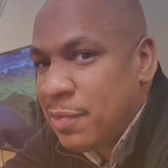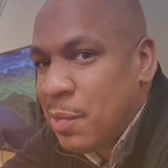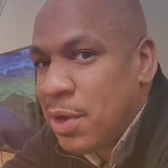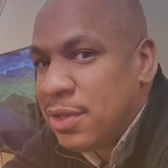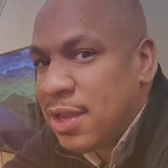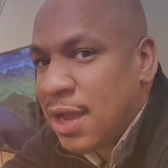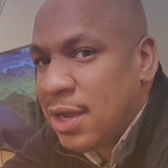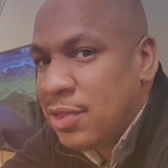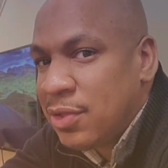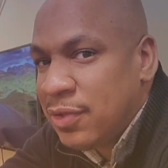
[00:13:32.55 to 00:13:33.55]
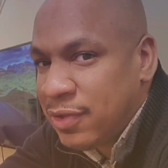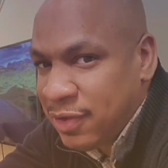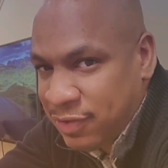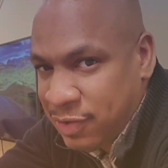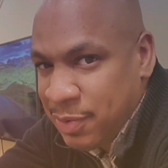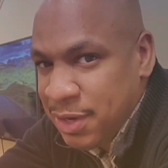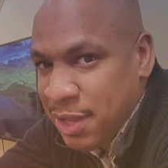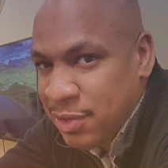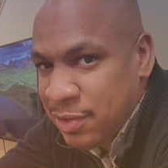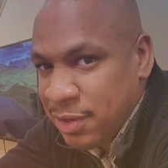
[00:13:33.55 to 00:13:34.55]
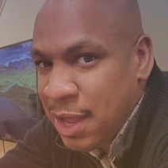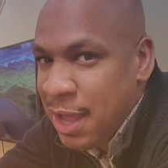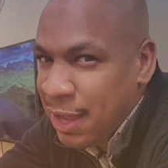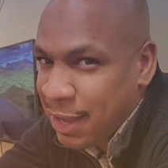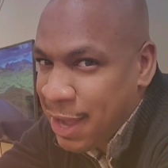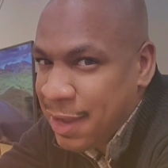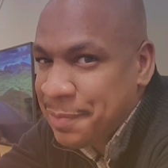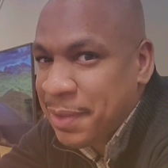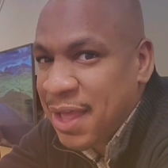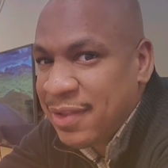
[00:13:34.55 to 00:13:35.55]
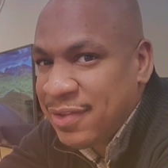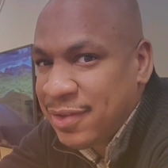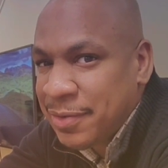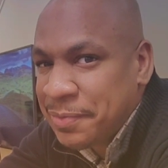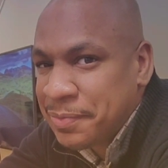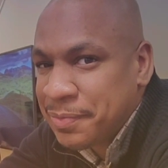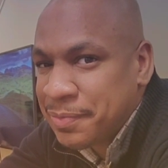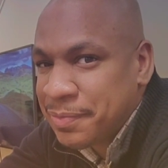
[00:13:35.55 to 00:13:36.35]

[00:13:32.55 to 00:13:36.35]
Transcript: And from one tech enthusiast to another, God bless.